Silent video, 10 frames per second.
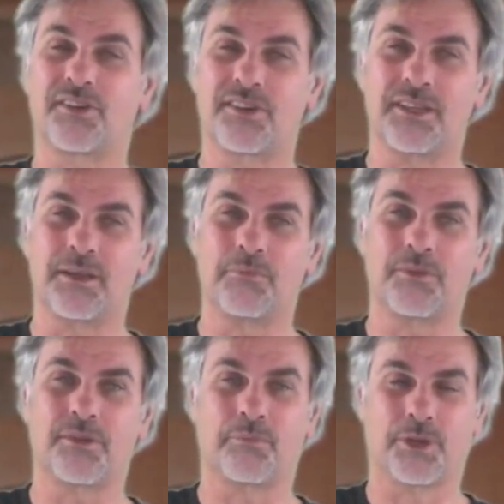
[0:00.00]

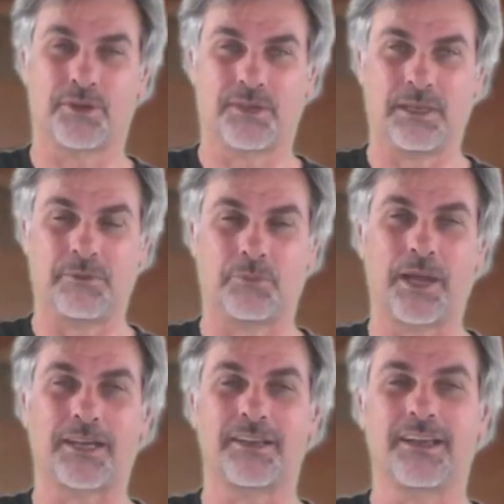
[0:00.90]
seams and put seams
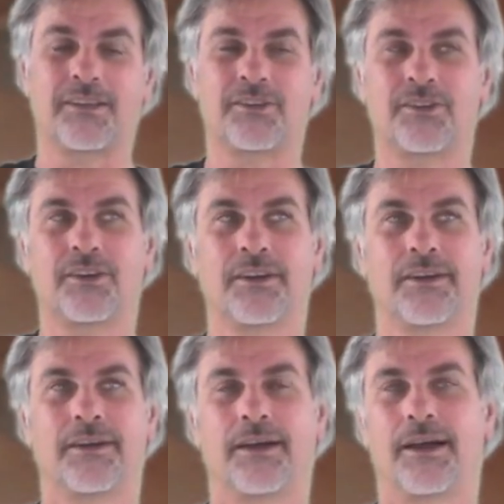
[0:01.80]
back together?
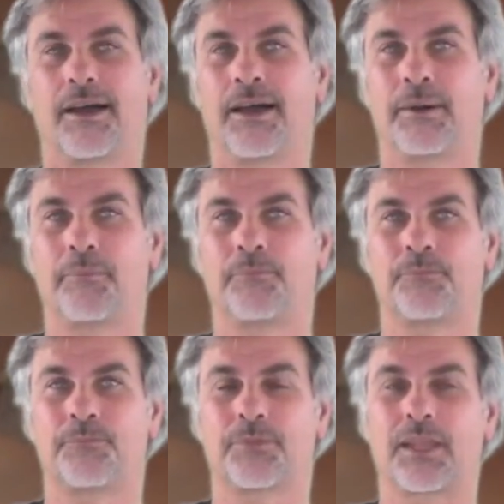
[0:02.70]
Um,
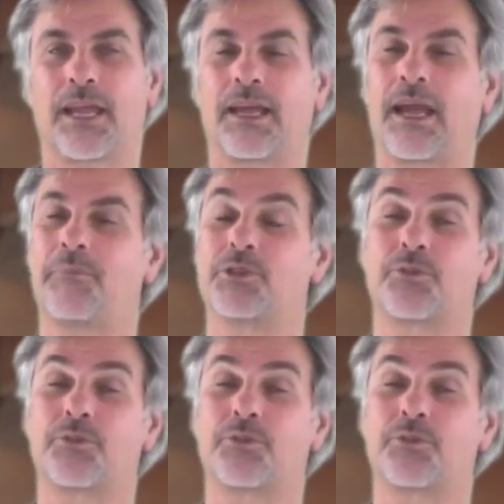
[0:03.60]
how much